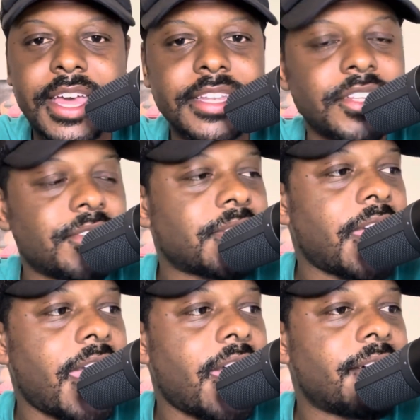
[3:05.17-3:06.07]
I don't
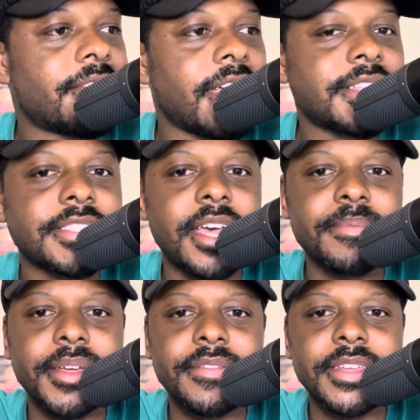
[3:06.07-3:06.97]
have that type
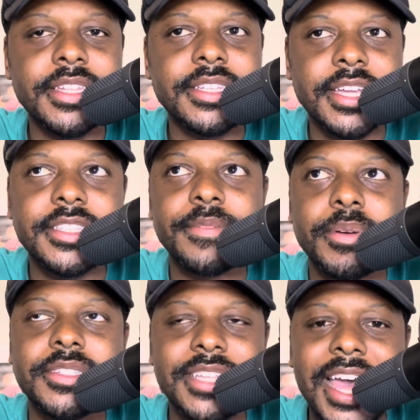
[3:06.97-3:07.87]
of addictive
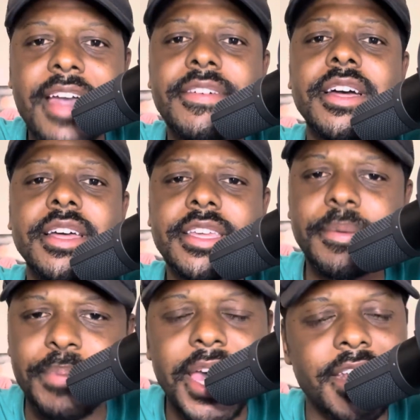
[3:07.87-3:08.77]
personality. I have a
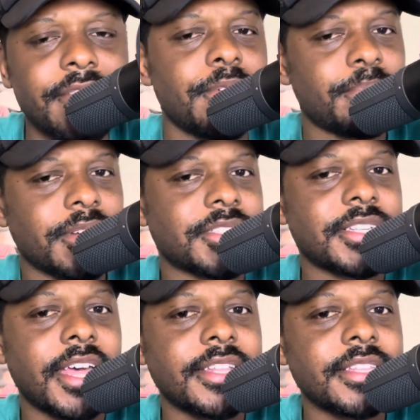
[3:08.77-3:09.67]
competitive
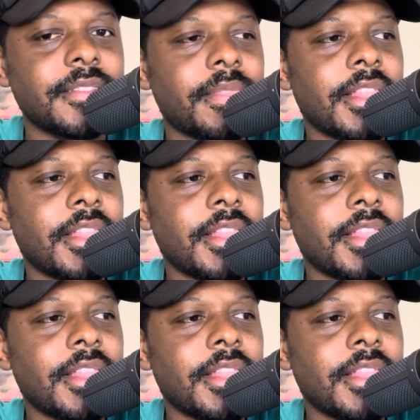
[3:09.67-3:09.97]
personality.